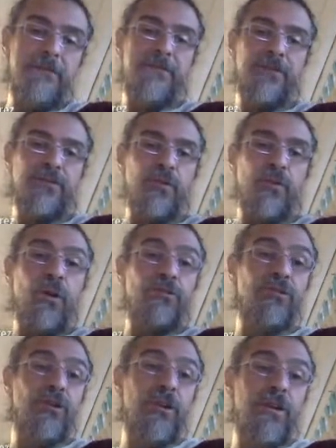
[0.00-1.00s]
to
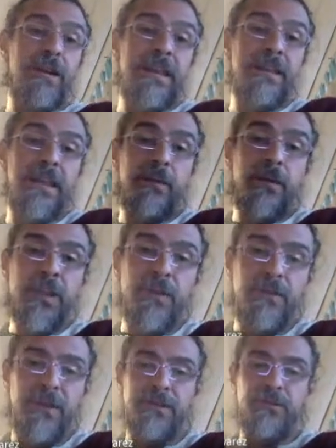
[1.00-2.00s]
control
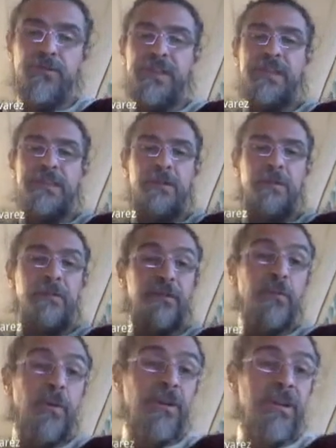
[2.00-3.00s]
individual quantum system or
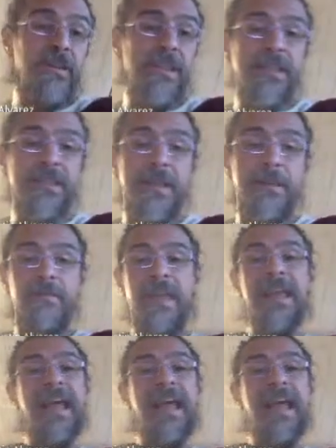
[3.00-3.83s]
few-body system,